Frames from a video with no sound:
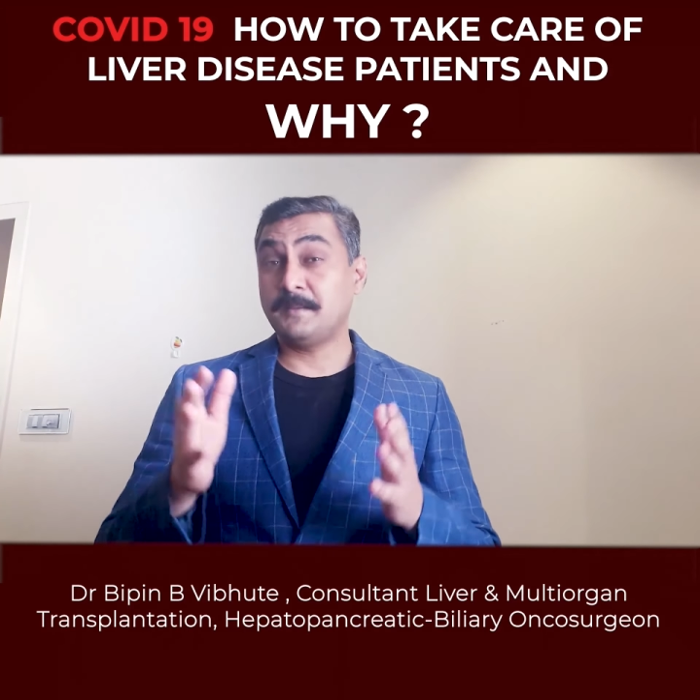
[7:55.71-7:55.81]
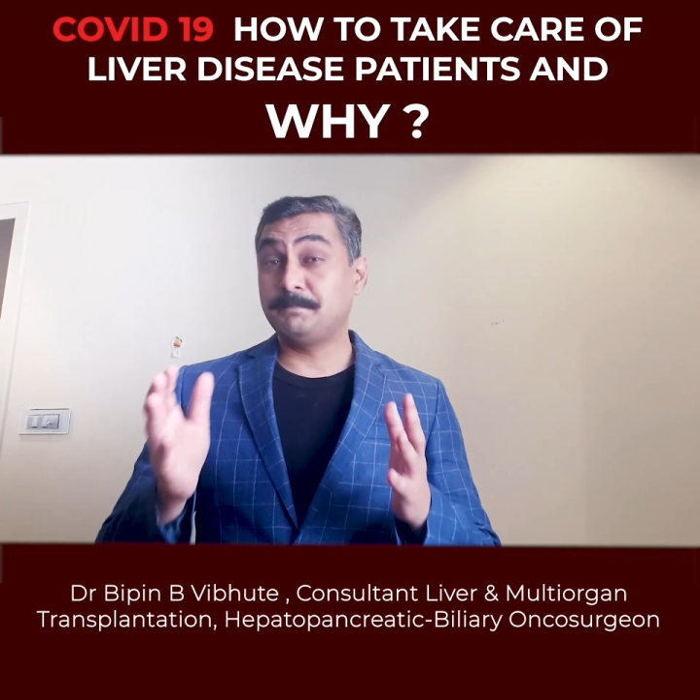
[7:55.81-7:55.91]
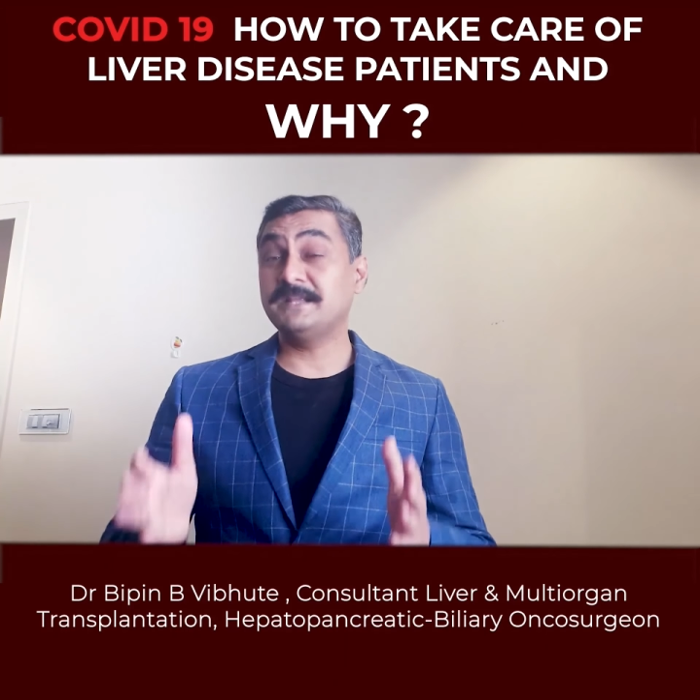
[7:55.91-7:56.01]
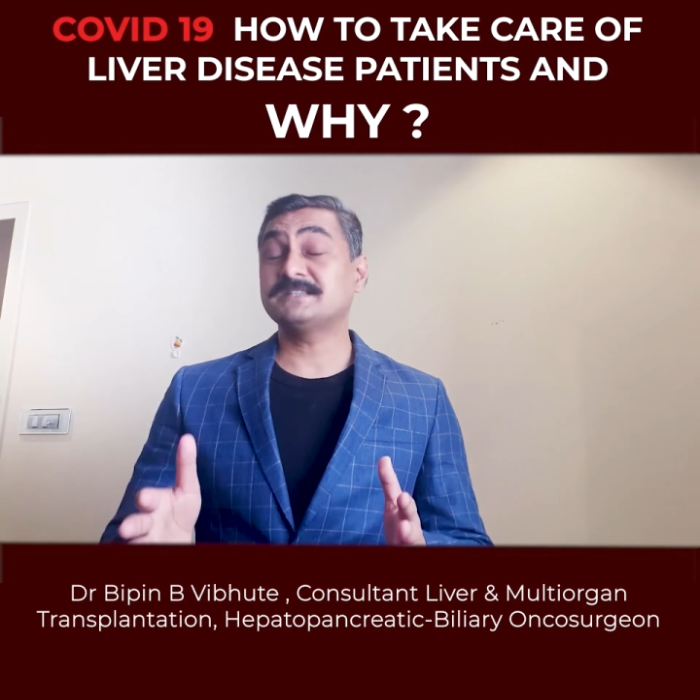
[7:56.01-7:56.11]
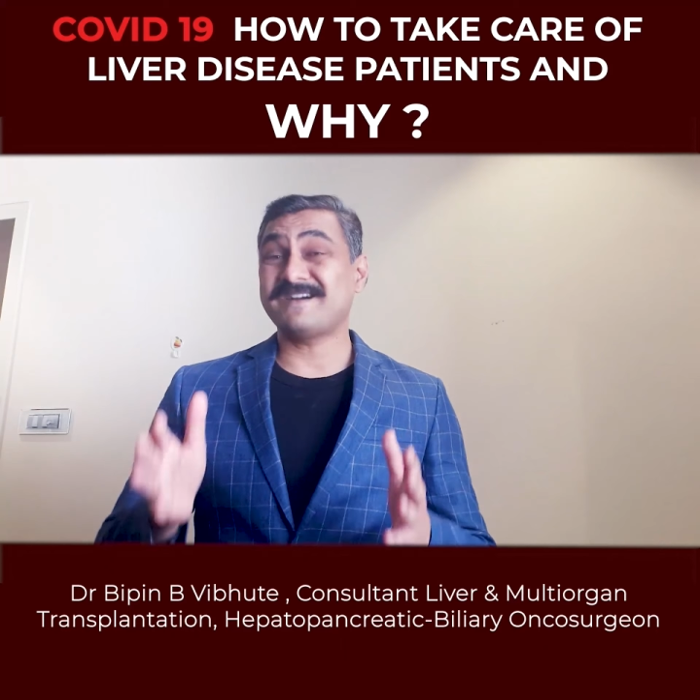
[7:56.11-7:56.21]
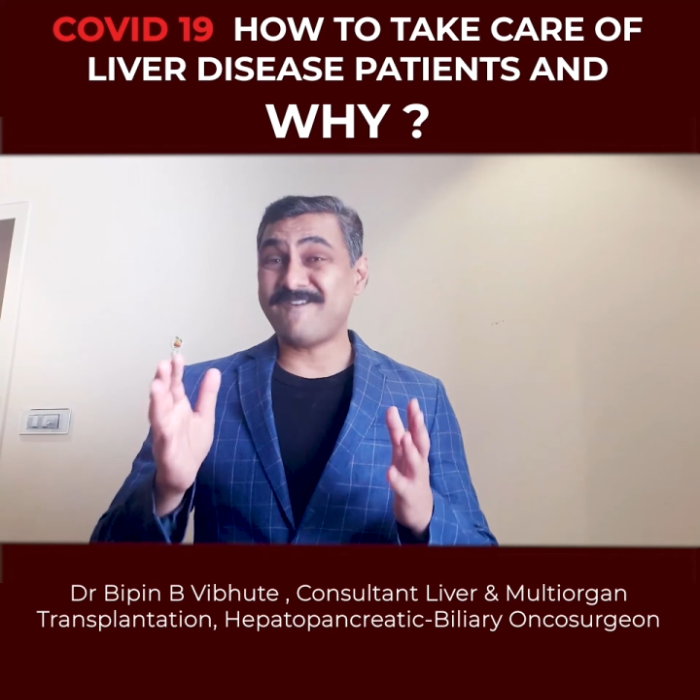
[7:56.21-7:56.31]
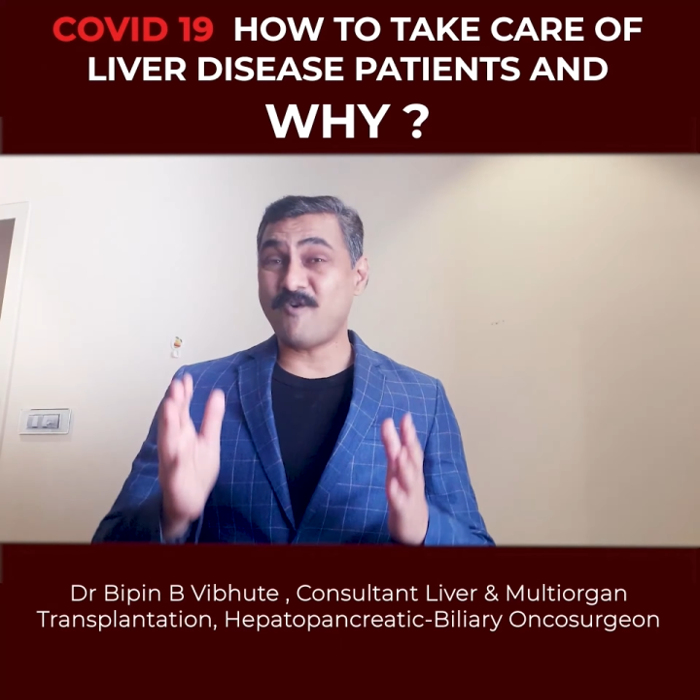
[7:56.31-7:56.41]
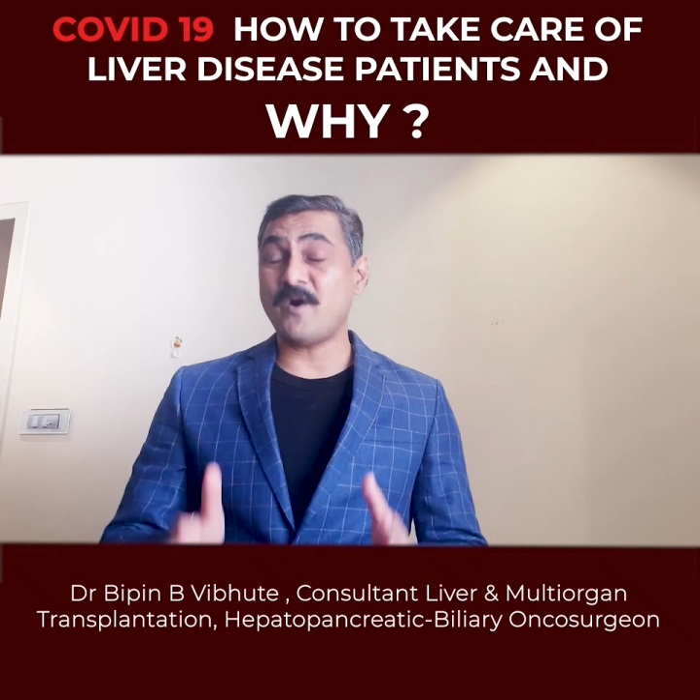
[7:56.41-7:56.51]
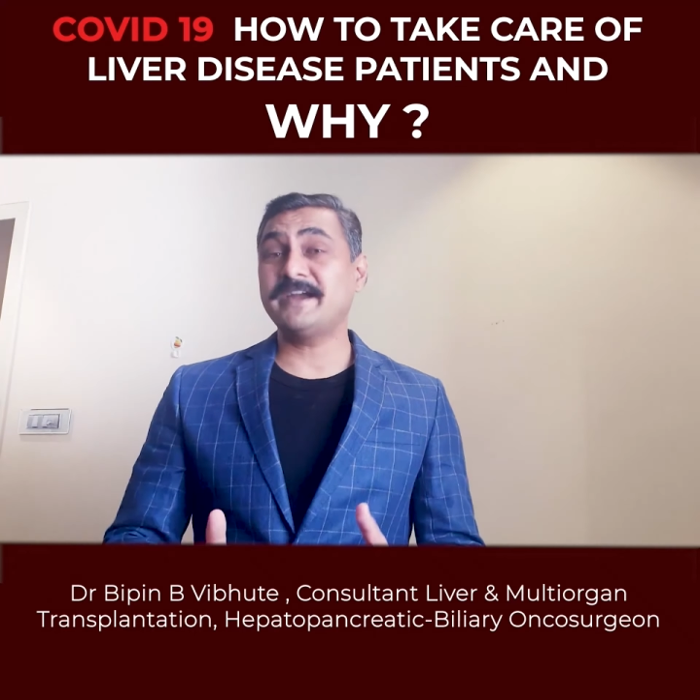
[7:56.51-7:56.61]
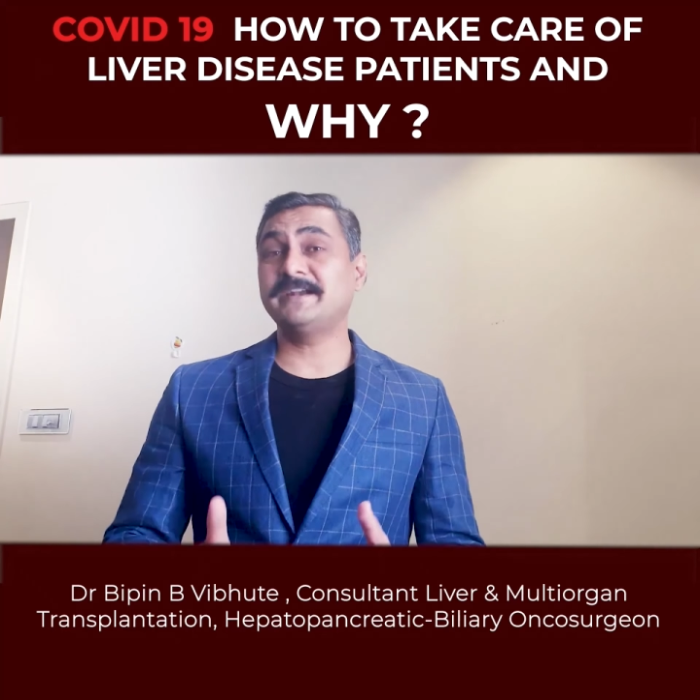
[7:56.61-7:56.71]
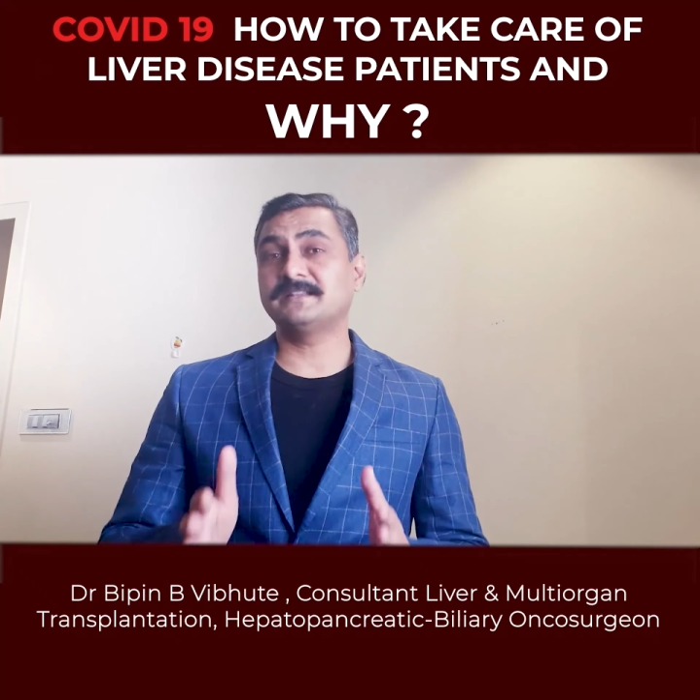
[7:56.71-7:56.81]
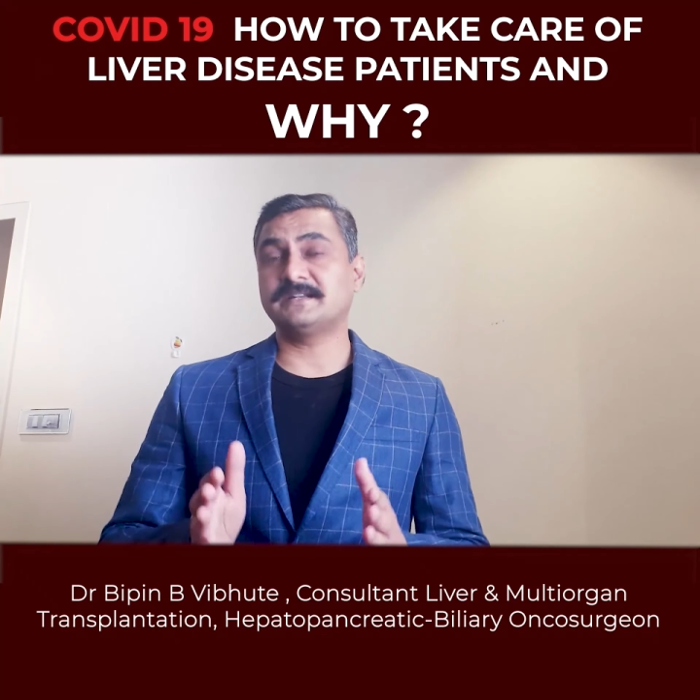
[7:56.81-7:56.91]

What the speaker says: please avoid